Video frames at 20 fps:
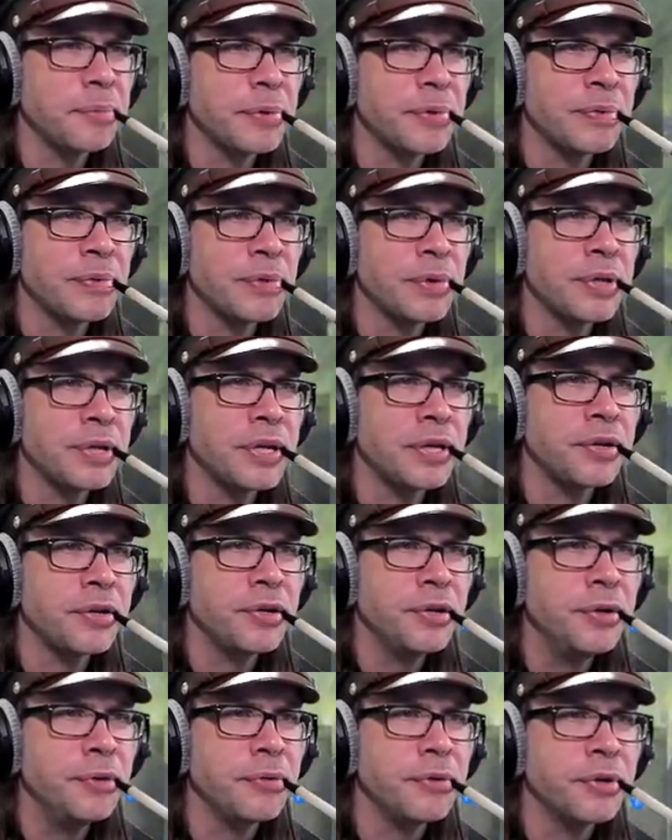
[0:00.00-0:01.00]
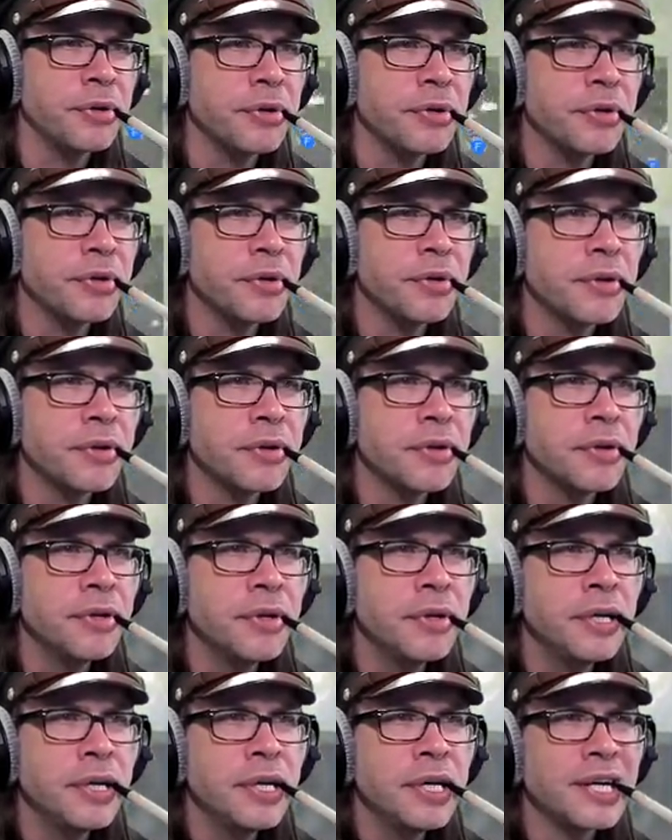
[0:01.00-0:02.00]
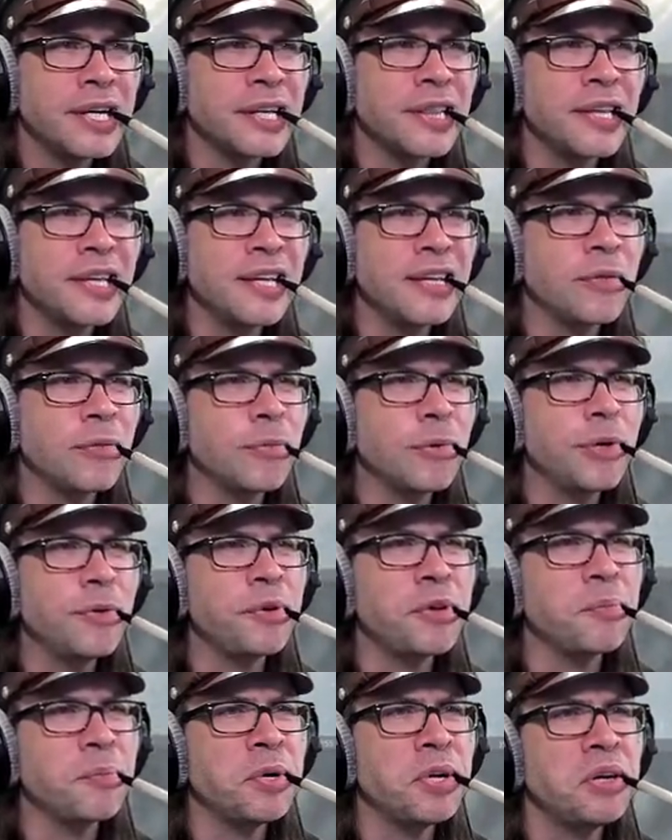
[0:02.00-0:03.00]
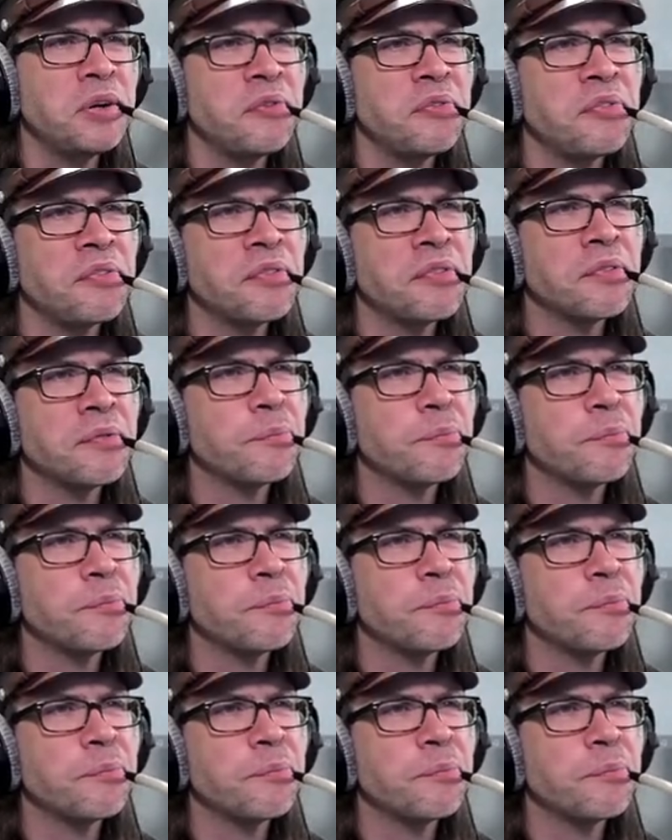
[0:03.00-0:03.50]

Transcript: before they shoot. I think it throws them off.